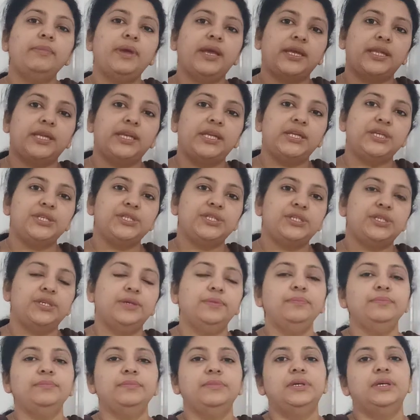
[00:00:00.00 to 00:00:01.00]

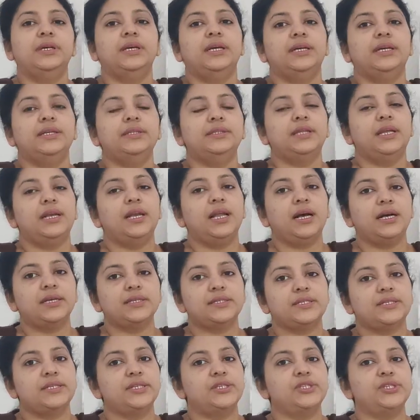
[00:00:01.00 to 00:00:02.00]
magnesium, in the
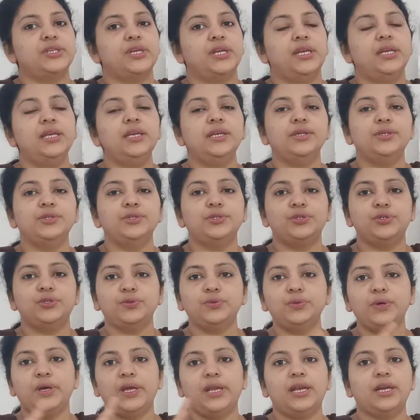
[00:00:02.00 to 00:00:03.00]
last shell,
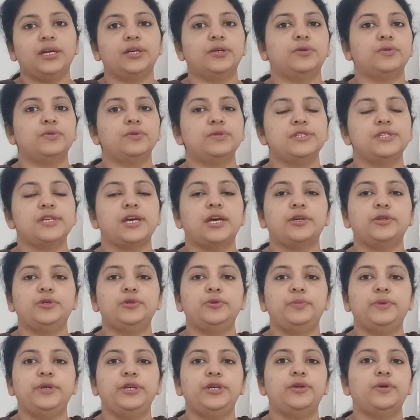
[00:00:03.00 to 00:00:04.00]
2 electrons have
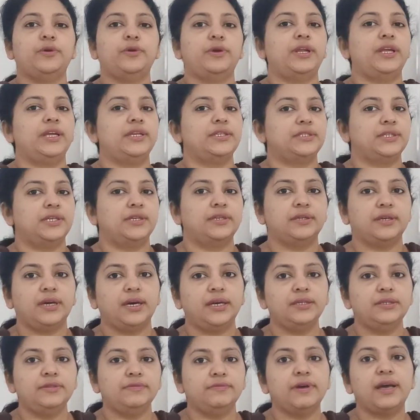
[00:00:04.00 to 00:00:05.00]
to be donated,
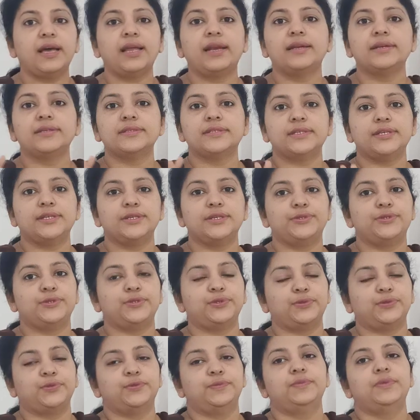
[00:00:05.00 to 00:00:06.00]
right? Valency
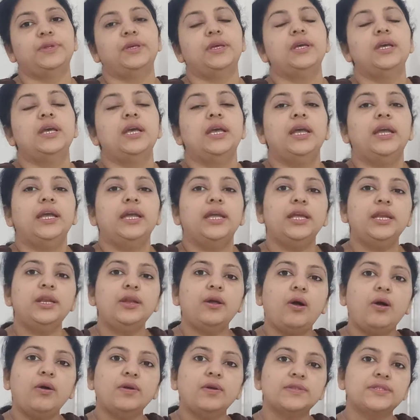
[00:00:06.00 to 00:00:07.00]
2.
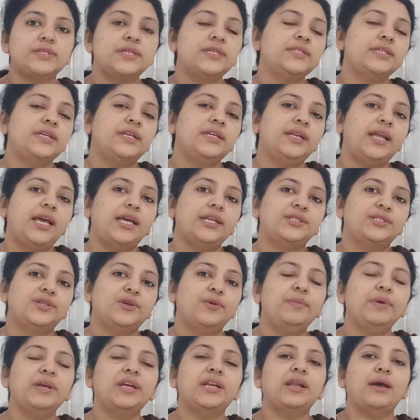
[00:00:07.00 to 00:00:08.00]
In oxygen,
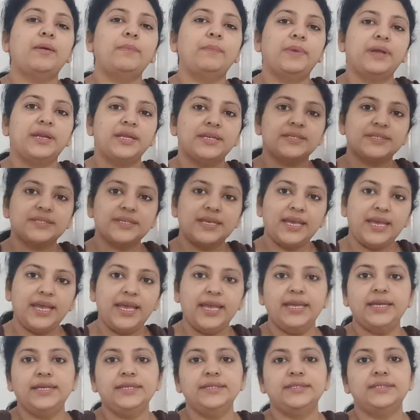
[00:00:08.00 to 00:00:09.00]
atomic number is
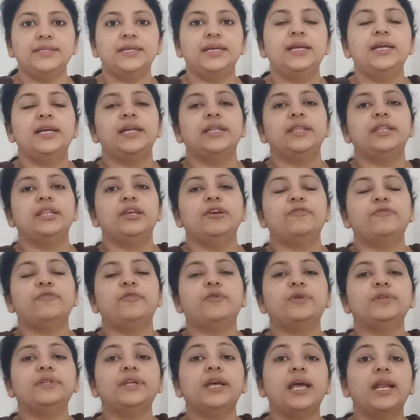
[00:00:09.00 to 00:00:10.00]
8.
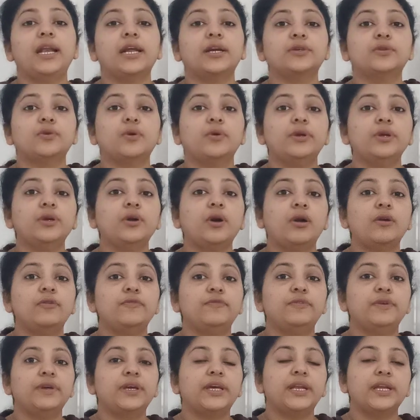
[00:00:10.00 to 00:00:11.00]
Therefore, the electronic
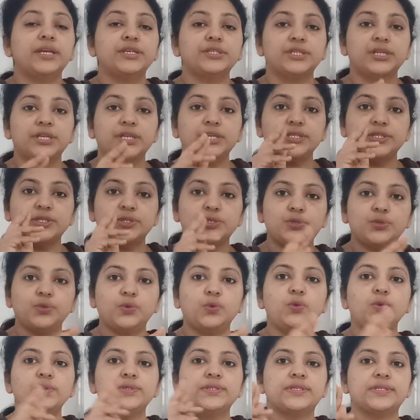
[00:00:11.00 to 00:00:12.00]
configuration is
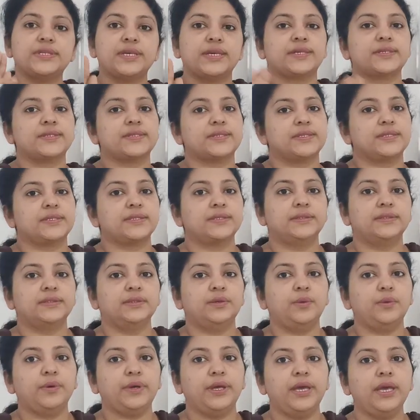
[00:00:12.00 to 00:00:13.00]
2, 6.
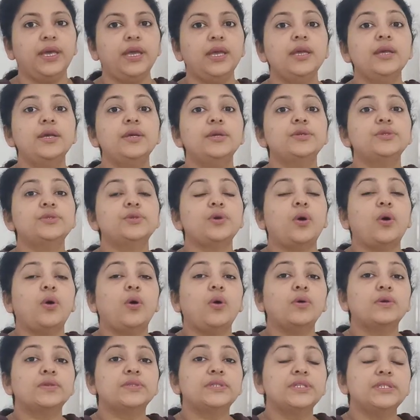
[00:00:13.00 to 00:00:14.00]
Okay. So,
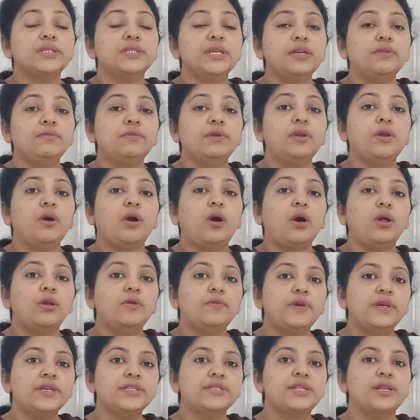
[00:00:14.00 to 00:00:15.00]
oxygen will
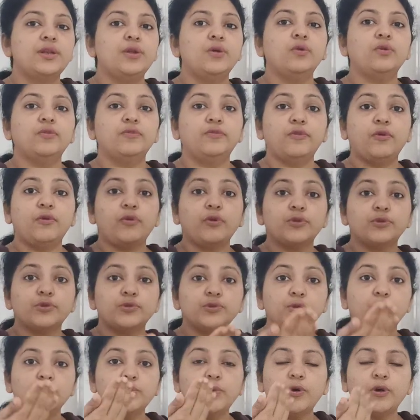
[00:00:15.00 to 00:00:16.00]
always look for
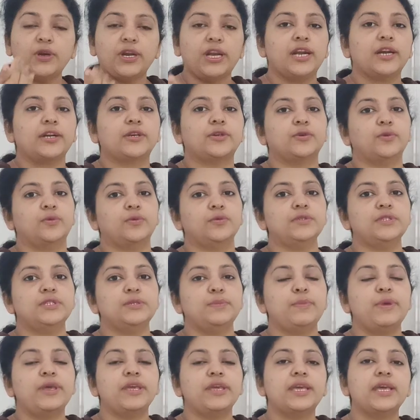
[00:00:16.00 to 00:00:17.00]
2 more
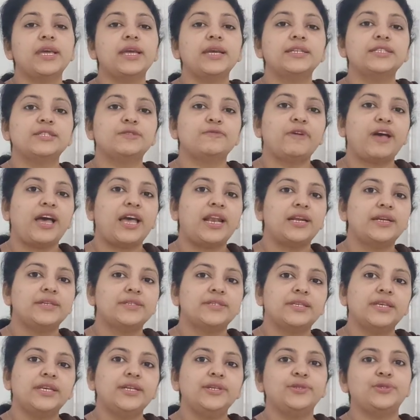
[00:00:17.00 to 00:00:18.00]
electrons, making its
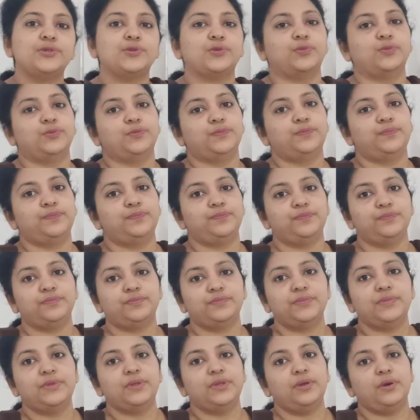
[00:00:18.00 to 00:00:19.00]
valency 2.
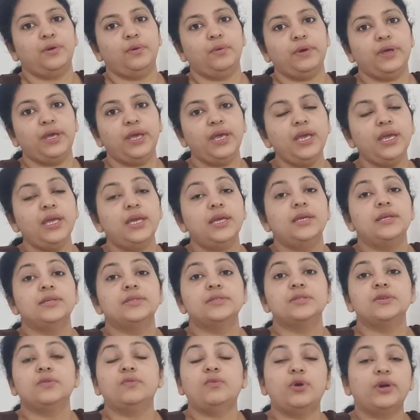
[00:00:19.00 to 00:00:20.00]
Okay.
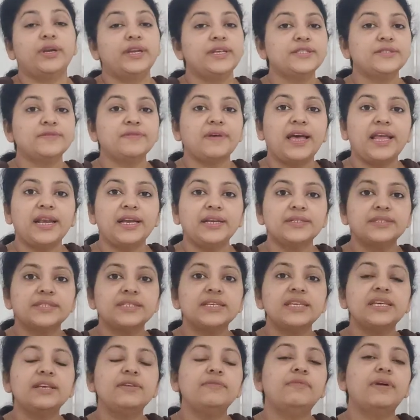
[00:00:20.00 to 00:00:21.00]
So, what is
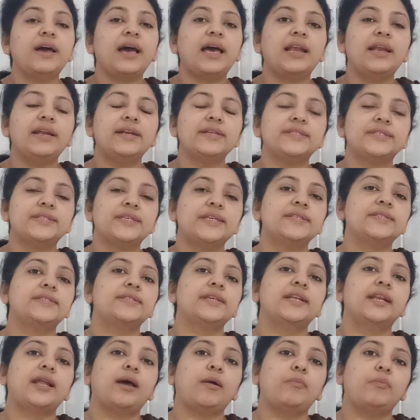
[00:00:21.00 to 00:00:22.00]
valency? Valency is
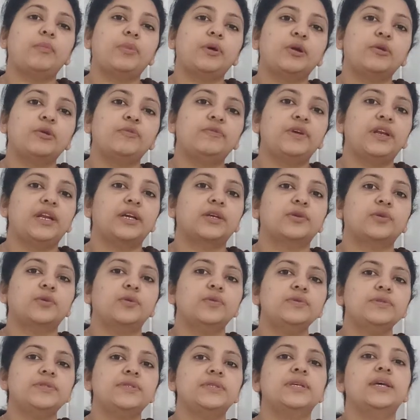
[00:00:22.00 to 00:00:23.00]
the number of
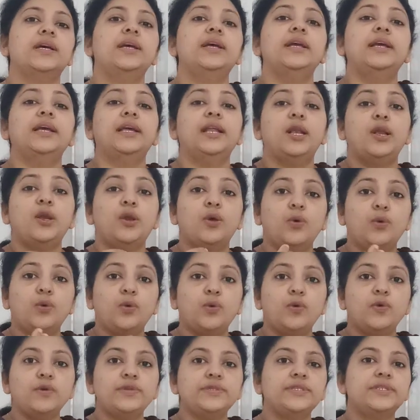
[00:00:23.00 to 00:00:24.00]
electrons
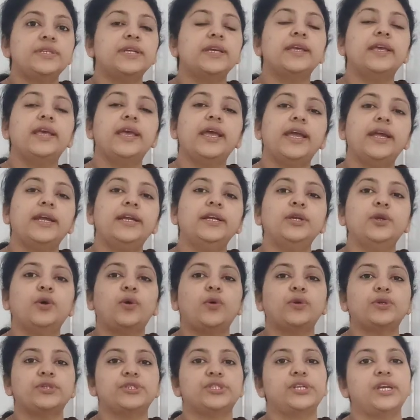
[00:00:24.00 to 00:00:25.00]
lost, gained
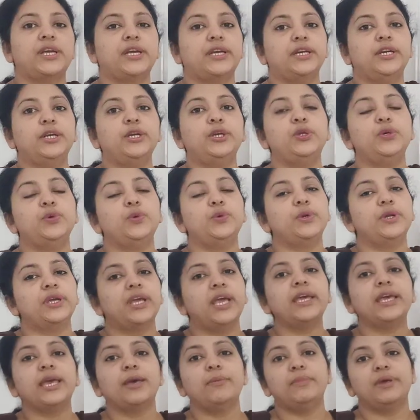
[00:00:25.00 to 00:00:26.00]
or shared during
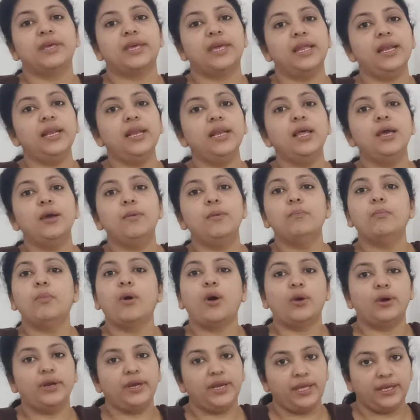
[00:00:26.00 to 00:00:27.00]
a chemical
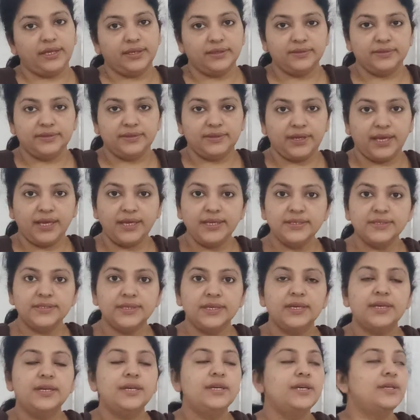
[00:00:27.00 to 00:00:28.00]
bonding, right?
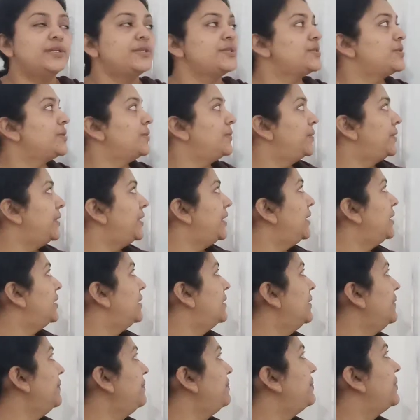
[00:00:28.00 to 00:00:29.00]
So,
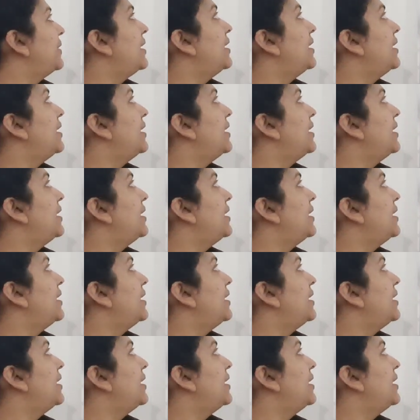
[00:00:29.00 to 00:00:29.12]
here